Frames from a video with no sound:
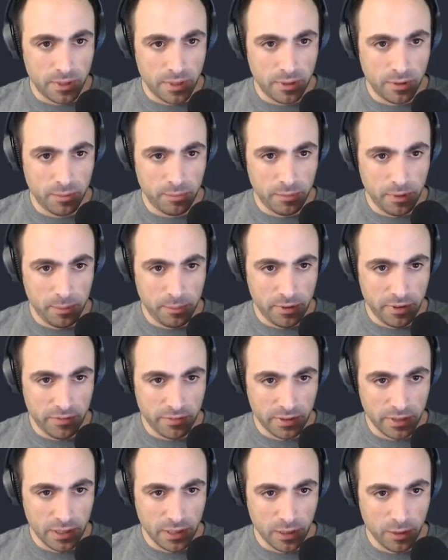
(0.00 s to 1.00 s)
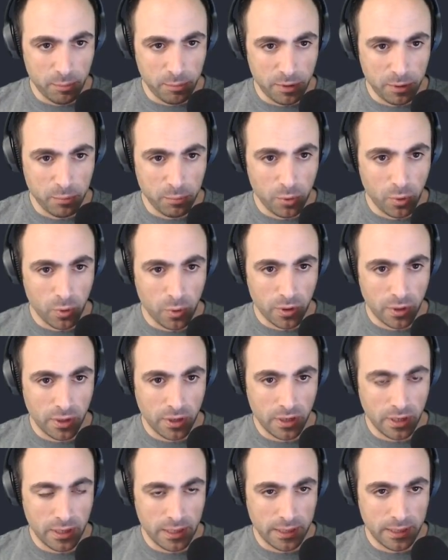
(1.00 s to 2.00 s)
Maybe even a little bit more.
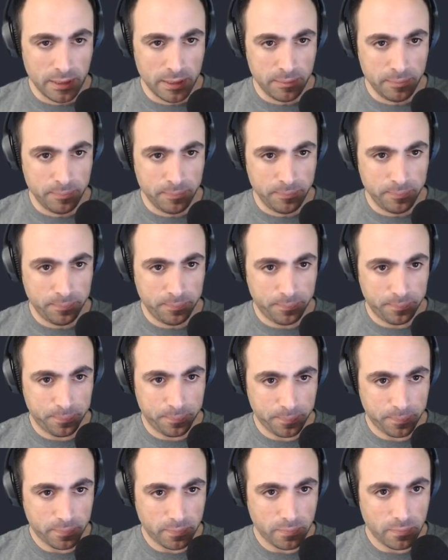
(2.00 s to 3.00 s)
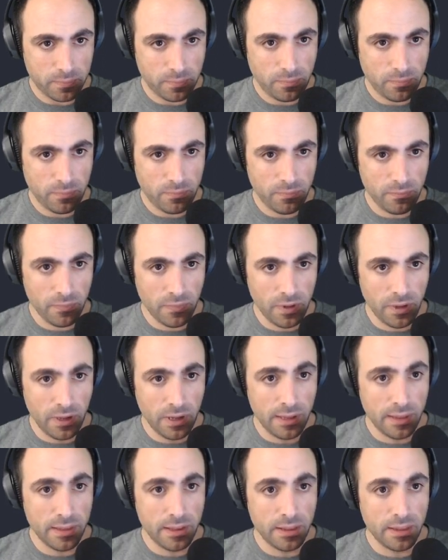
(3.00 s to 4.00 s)
And
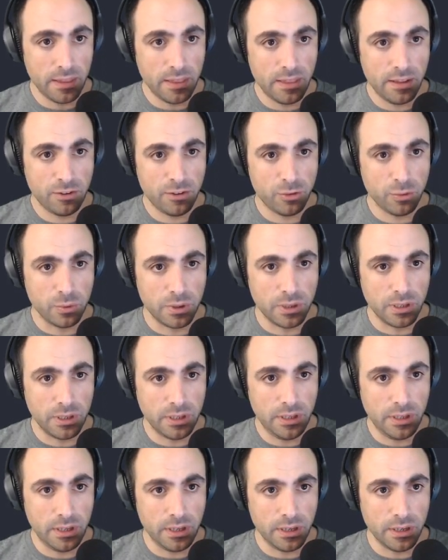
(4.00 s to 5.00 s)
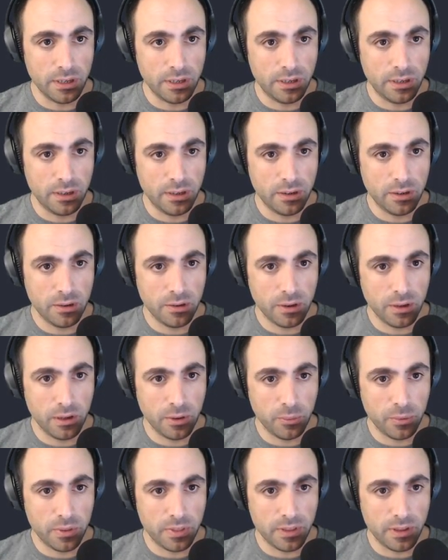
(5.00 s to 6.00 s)
then this one here
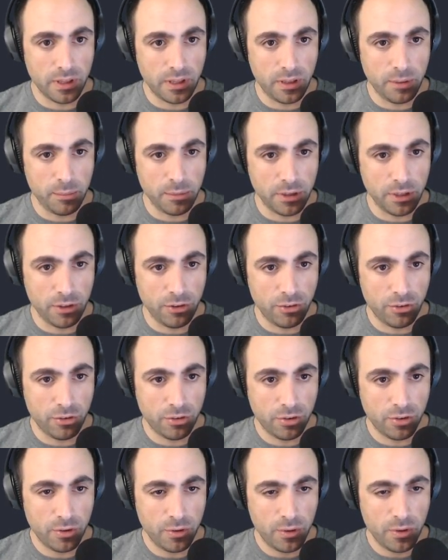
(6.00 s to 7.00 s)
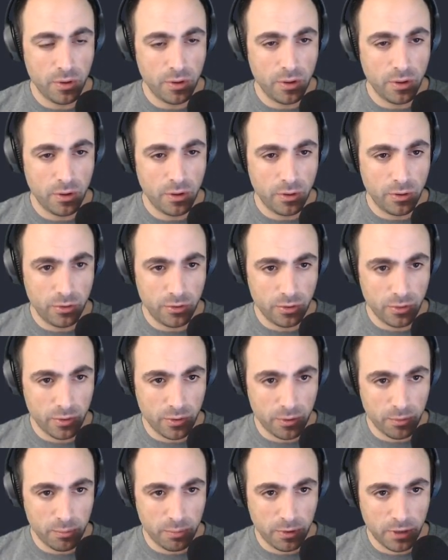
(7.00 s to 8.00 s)
with the image, so
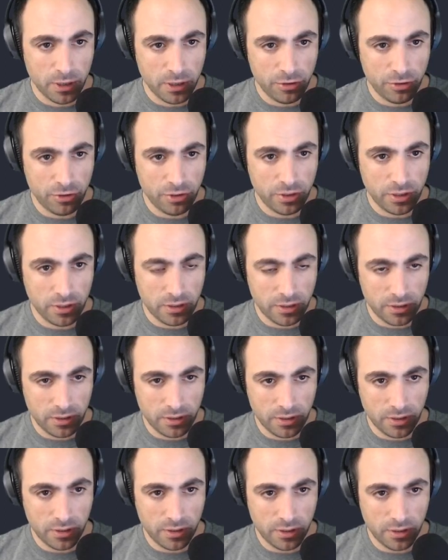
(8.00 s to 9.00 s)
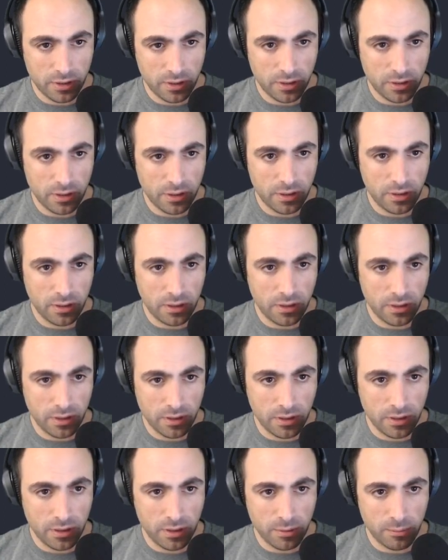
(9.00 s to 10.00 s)
the margin
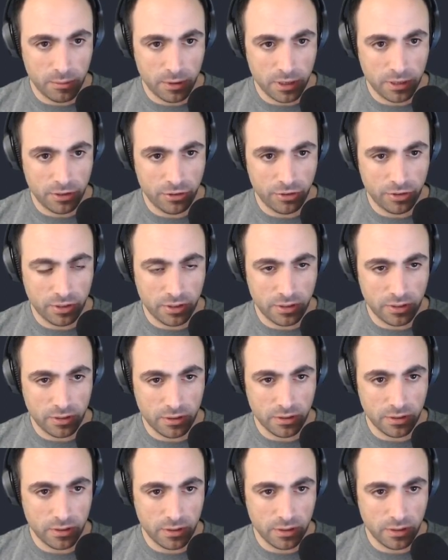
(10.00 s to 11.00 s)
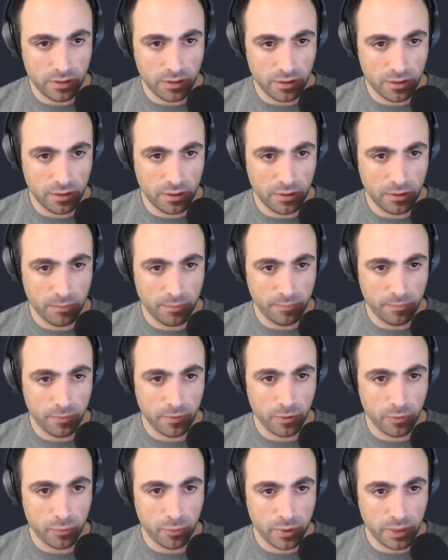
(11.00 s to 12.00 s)
margin
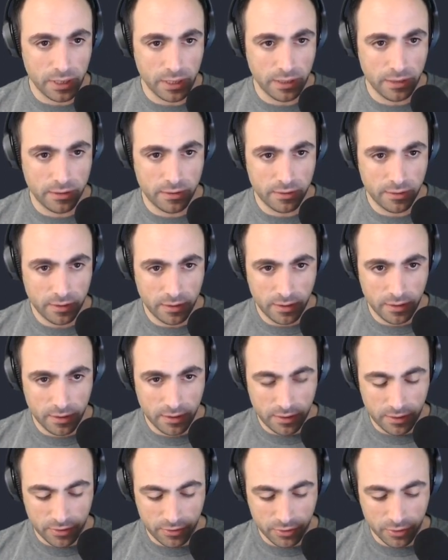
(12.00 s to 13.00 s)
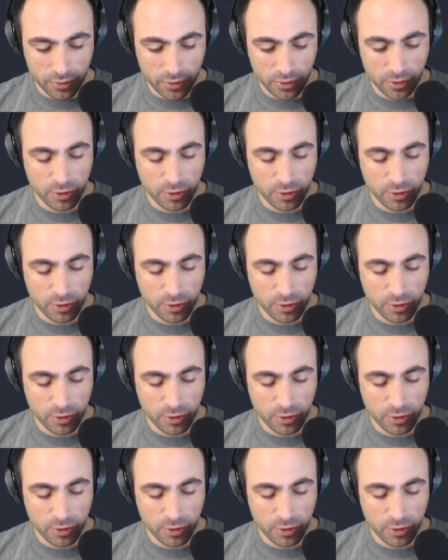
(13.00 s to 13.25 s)
right is going to